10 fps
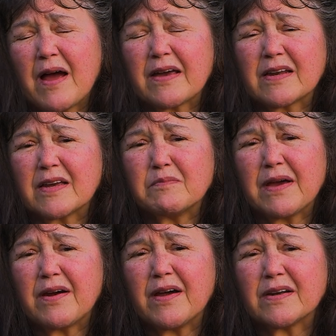I could get
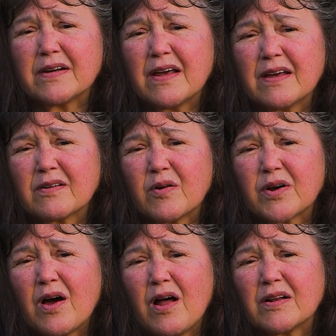married and go
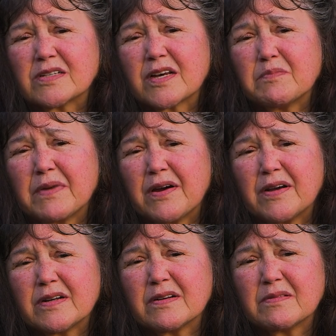to college, get
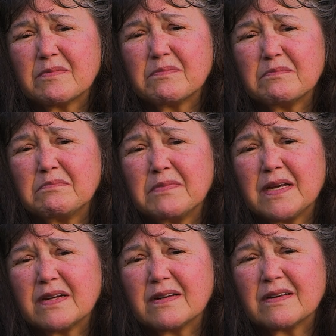married and
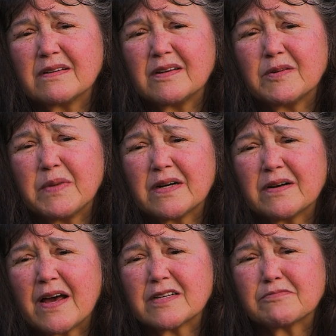meet, you know, meet a
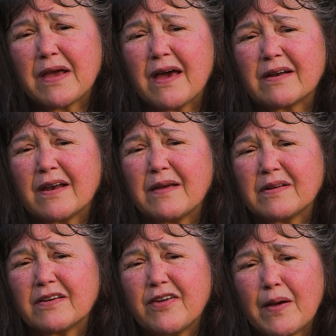nice man and
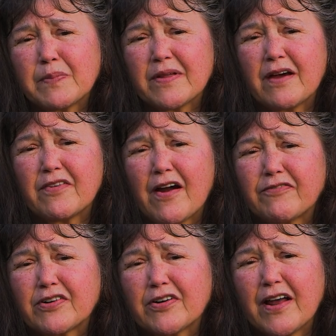live happily ever
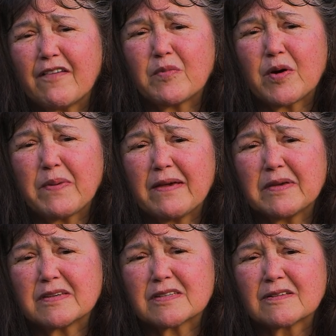after and have more
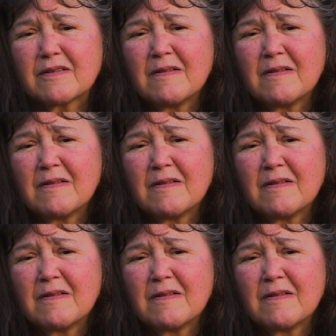babies.